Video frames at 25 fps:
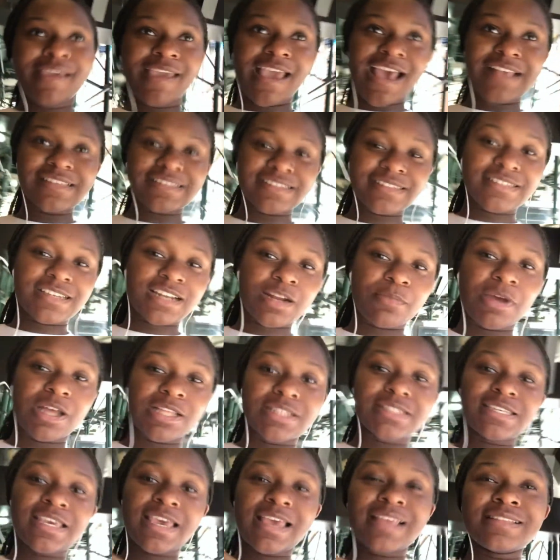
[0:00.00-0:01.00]
As I said
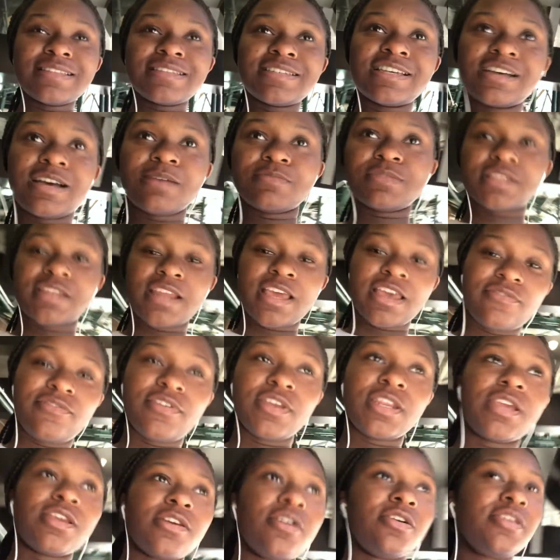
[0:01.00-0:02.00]
about 10 times in that
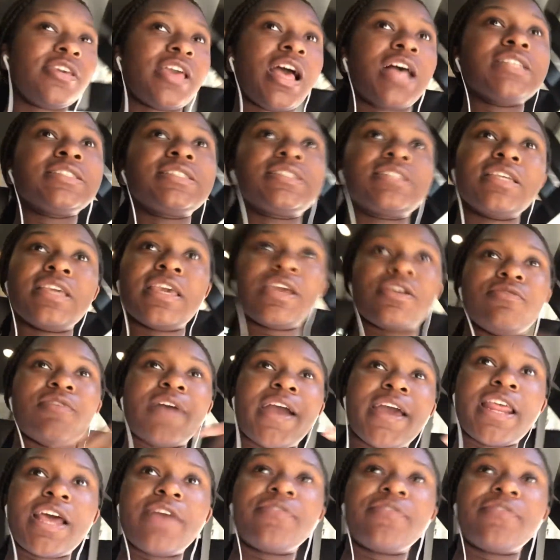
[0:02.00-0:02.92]
video, y'all see it right